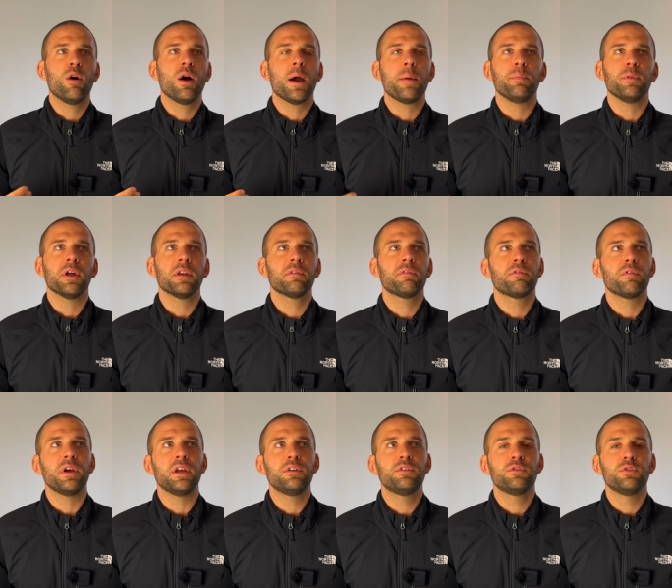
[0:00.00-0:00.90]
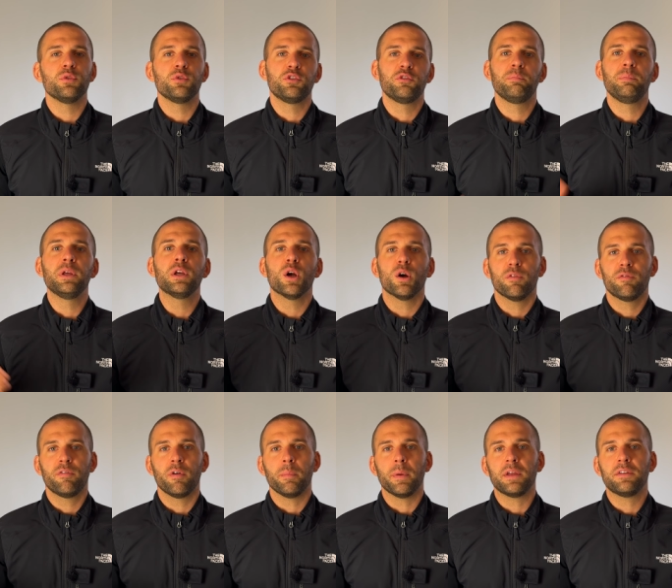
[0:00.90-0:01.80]
I'm not afraid to speak up
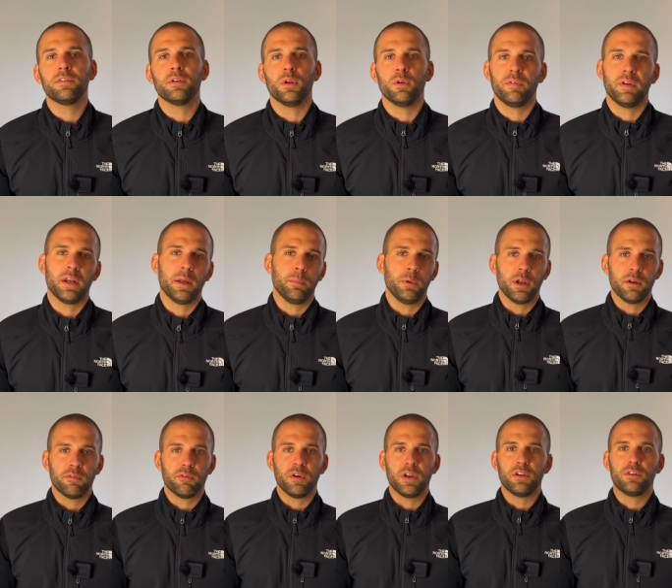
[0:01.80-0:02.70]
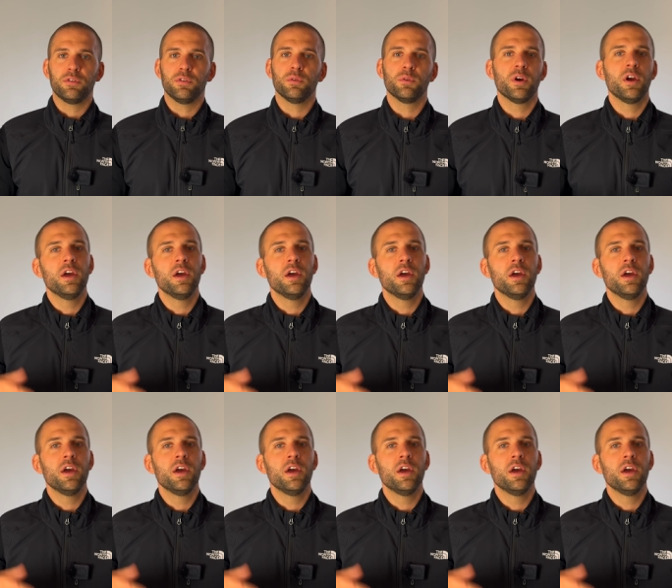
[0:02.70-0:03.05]
for myself, and I'm not afraid to